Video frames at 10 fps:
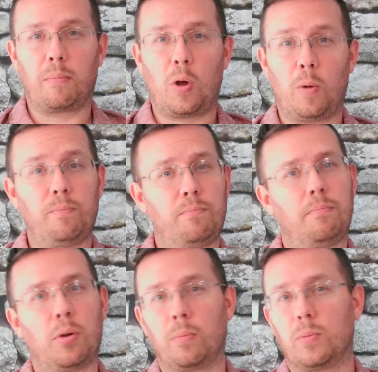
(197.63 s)
home,
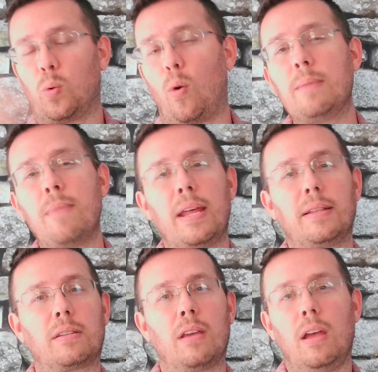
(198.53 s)
boom, 20
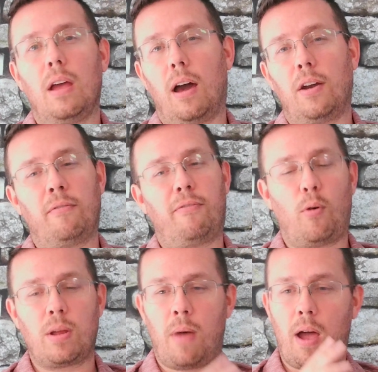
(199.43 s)
minutes,
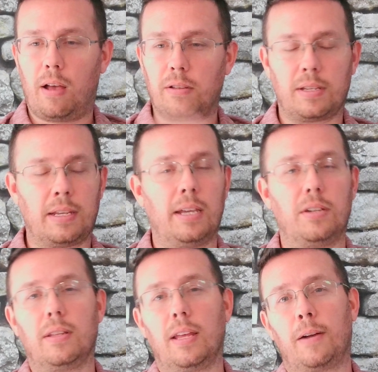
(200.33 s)
140 miles, get
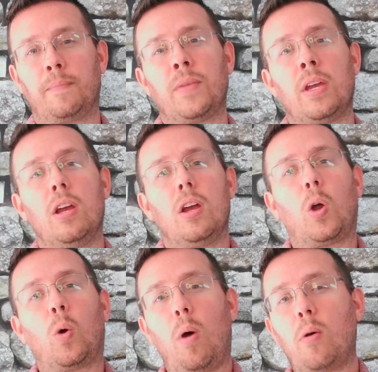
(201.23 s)
you there.
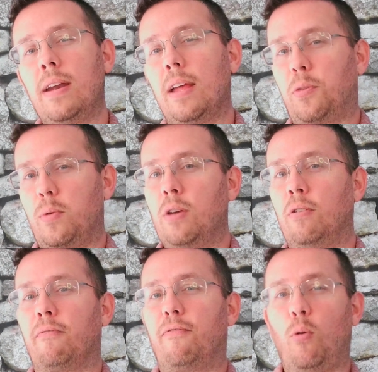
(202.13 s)
Quoted at
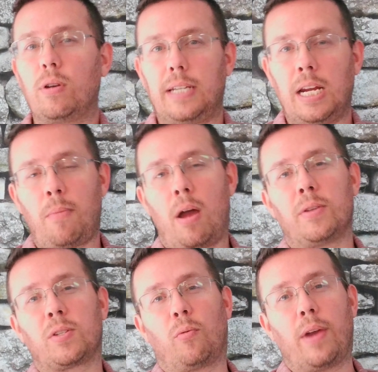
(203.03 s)
314
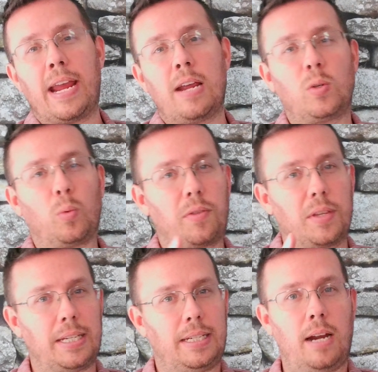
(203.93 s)
miles of range with the
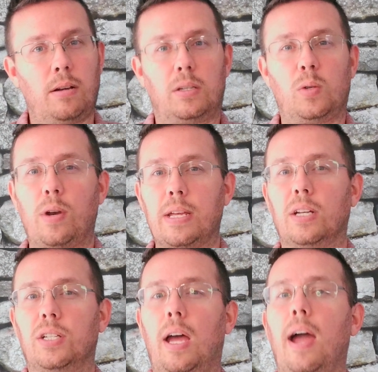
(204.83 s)
standard
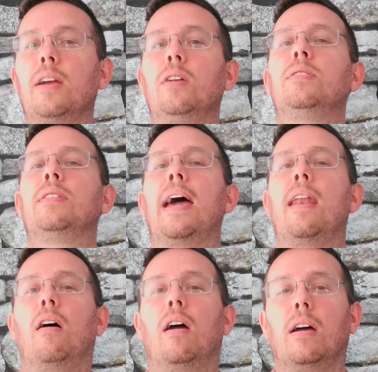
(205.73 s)
20-inch tires that
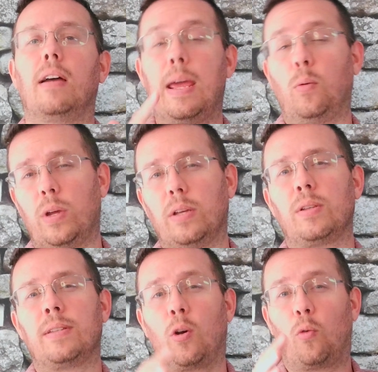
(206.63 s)
and
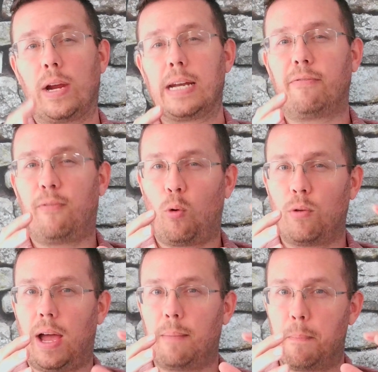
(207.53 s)
wheels that are rated for
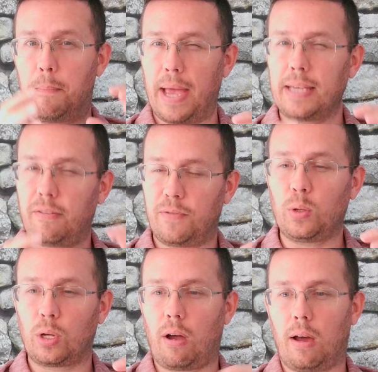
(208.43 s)
the best fuel
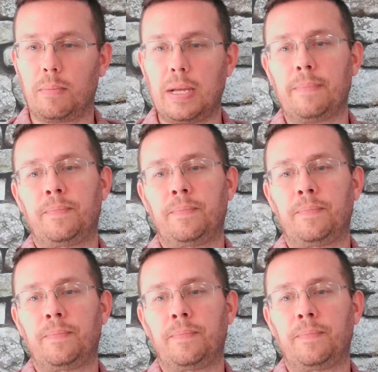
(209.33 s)
economy.